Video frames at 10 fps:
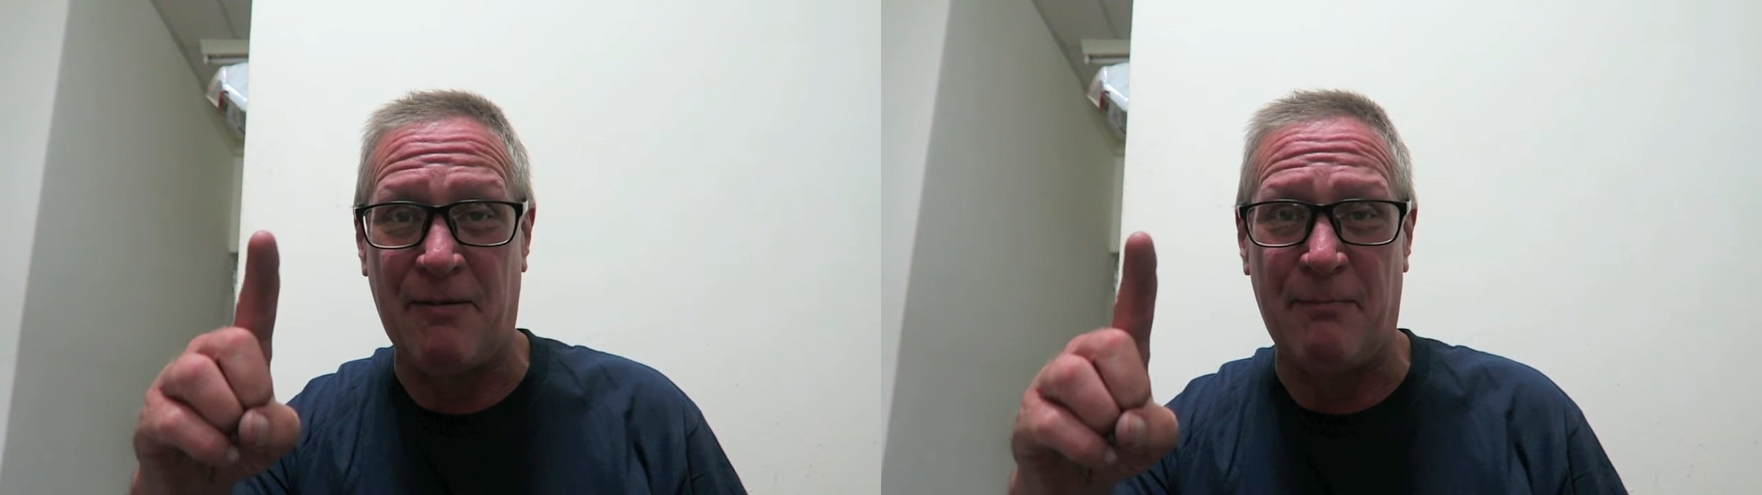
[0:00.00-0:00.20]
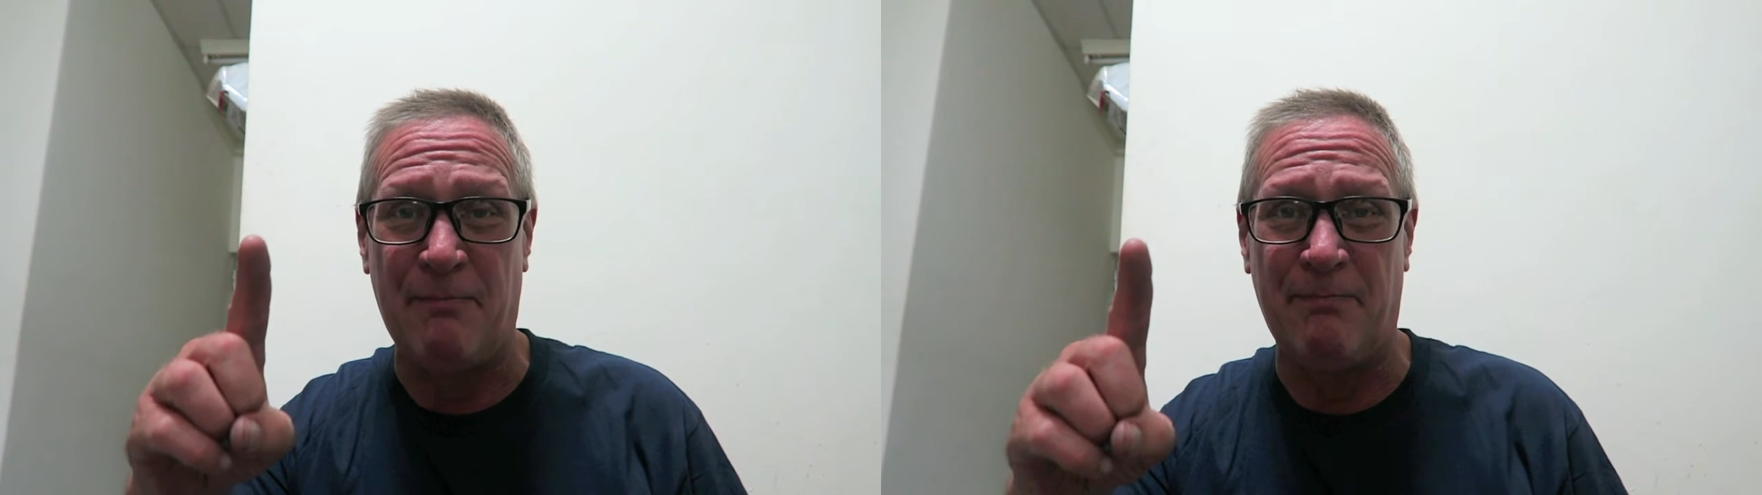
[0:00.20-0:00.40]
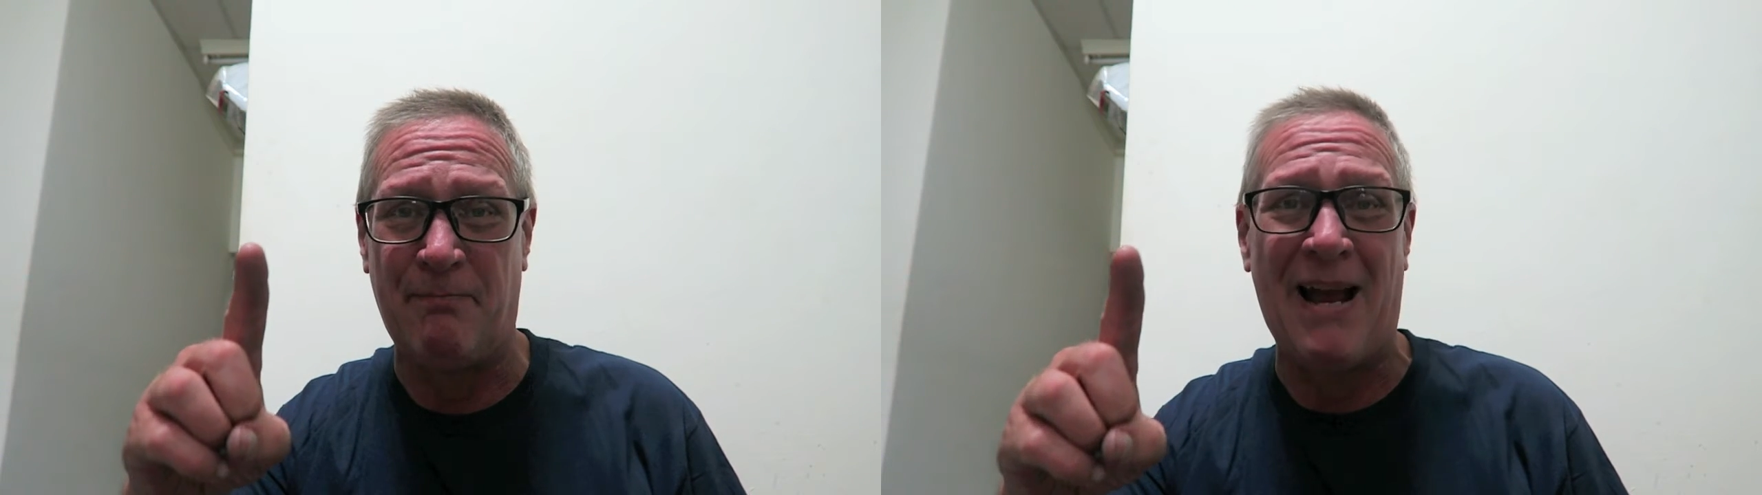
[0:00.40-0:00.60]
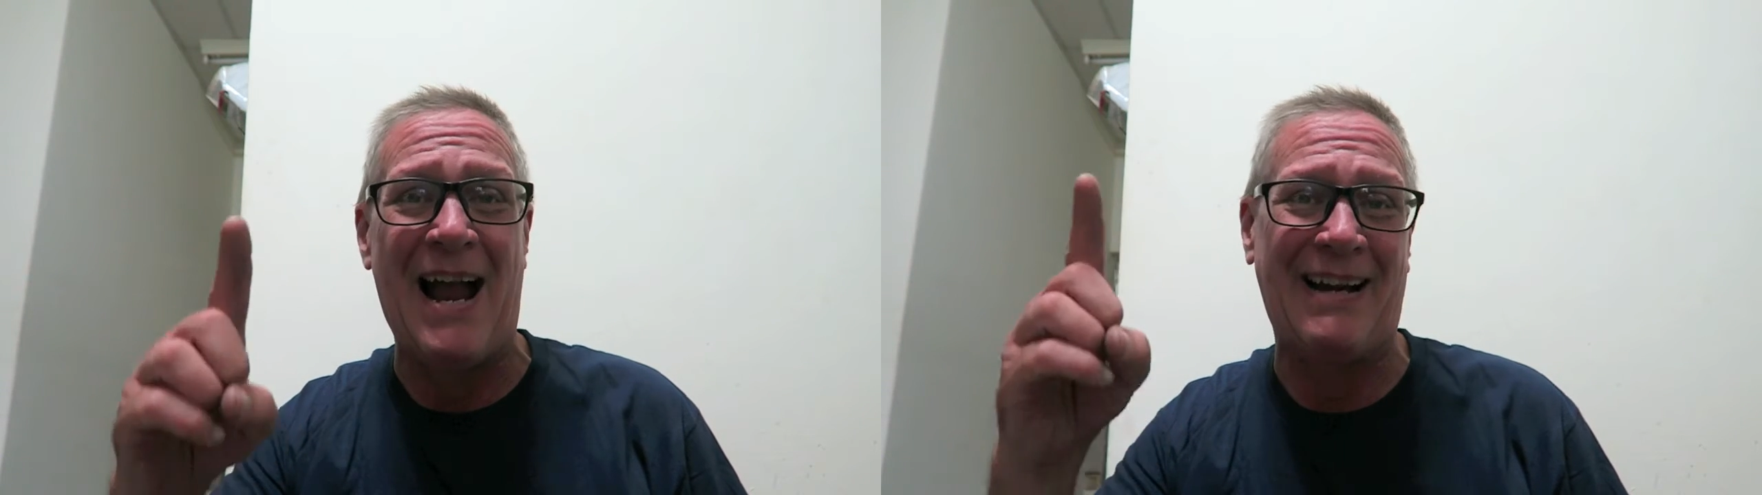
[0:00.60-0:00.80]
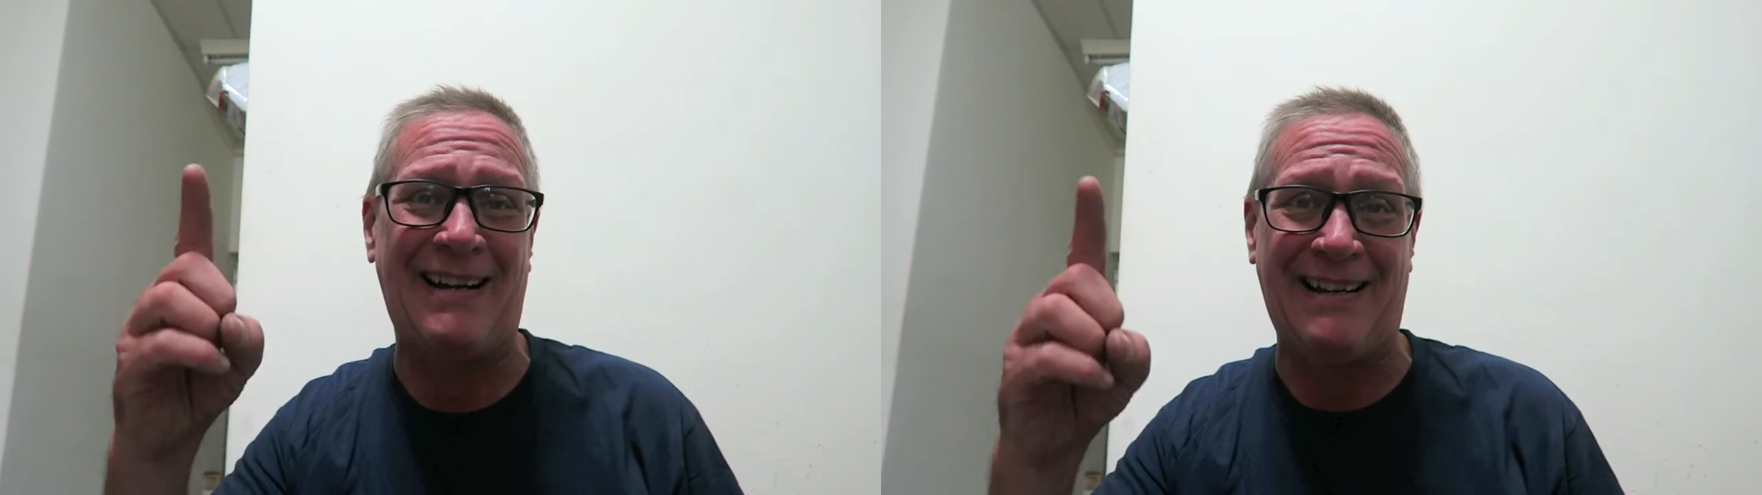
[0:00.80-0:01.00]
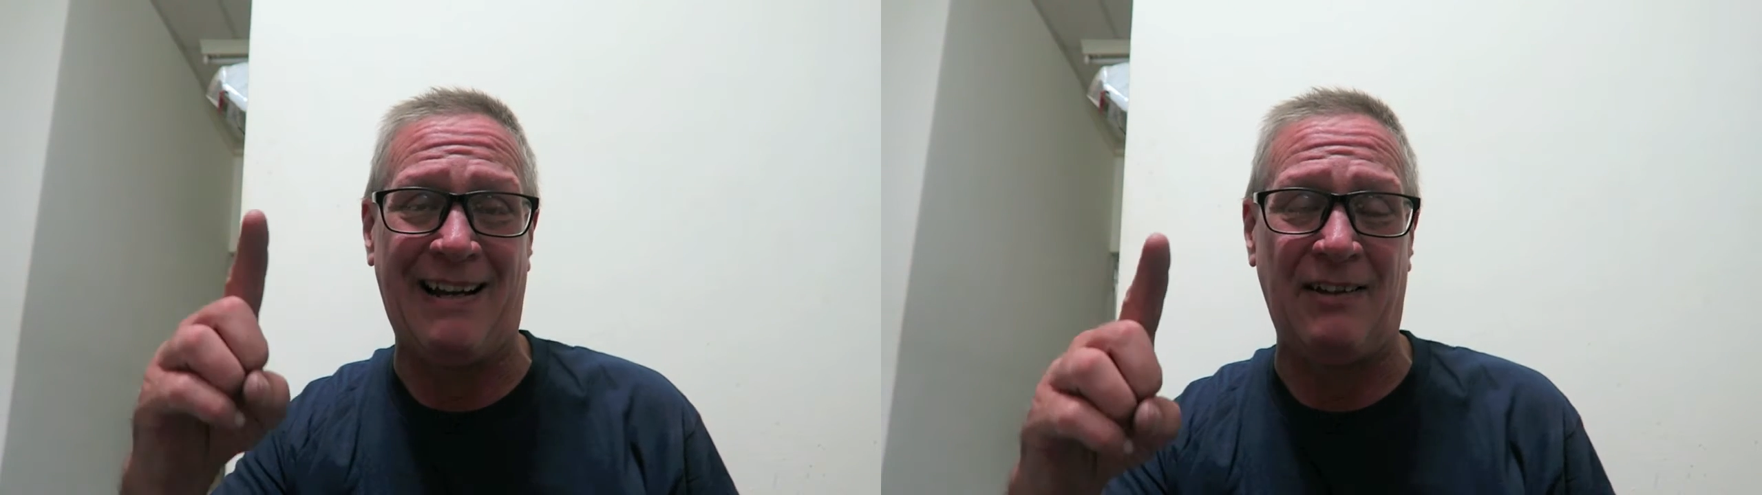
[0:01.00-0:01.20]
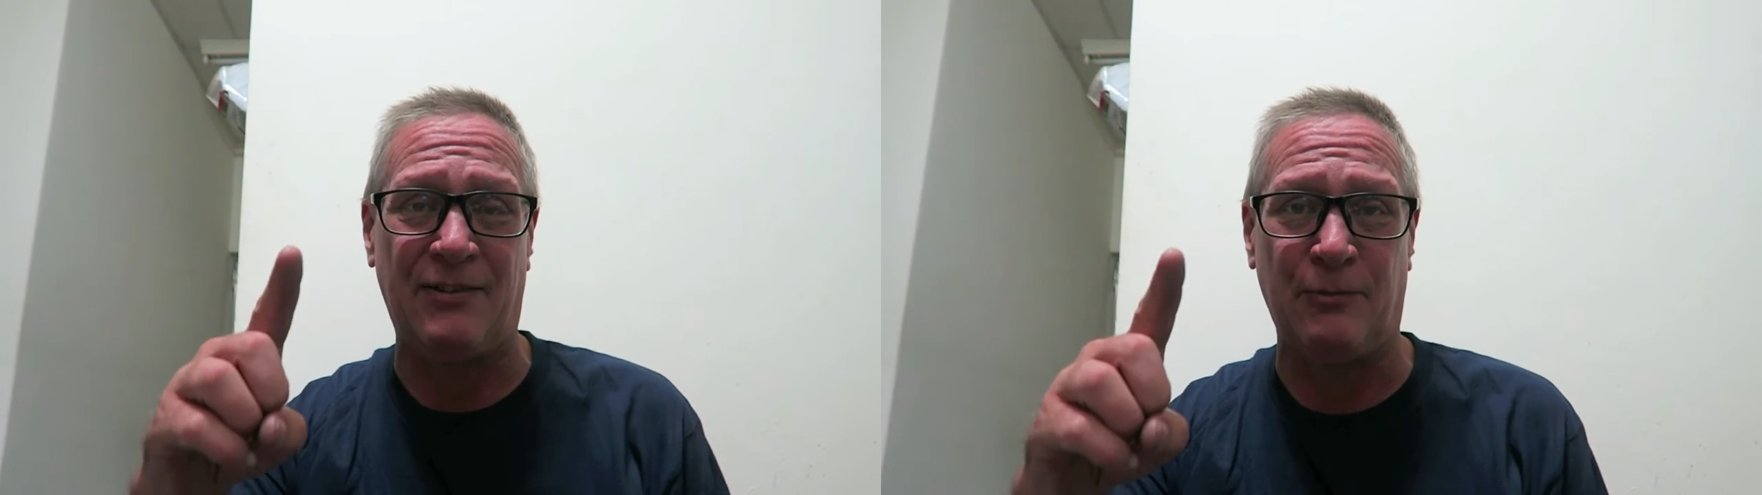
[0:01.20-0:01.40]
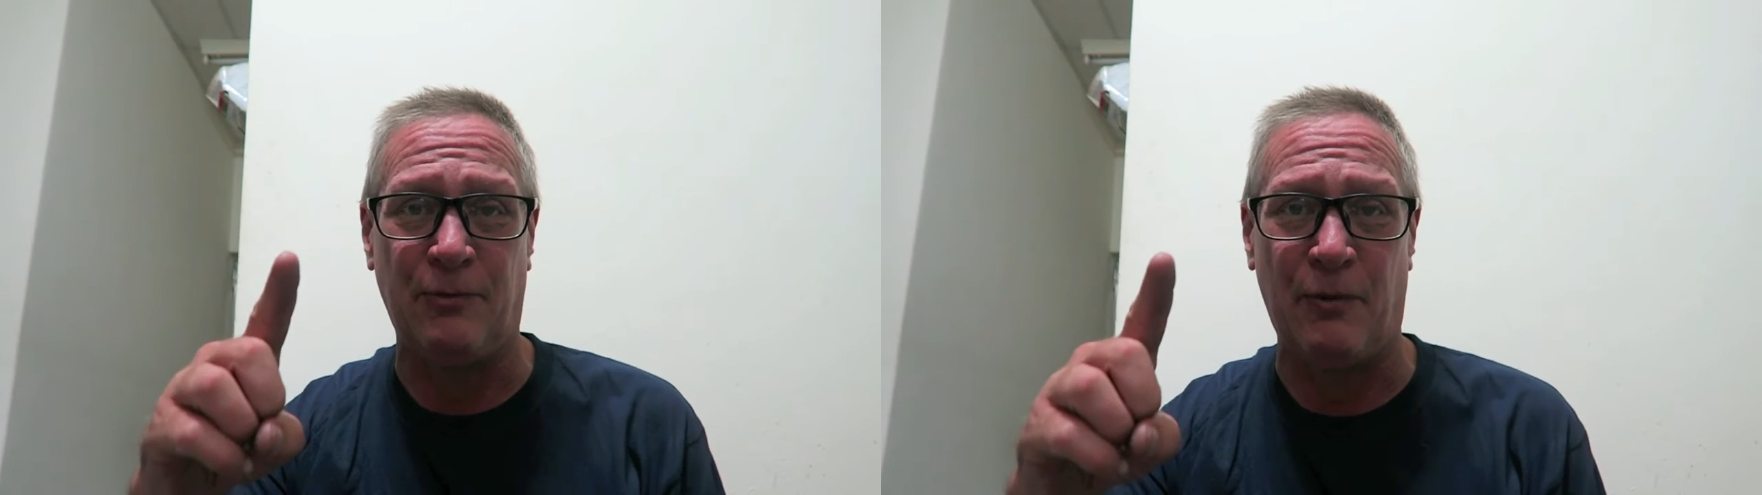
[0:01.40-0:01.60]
of the back, I guess,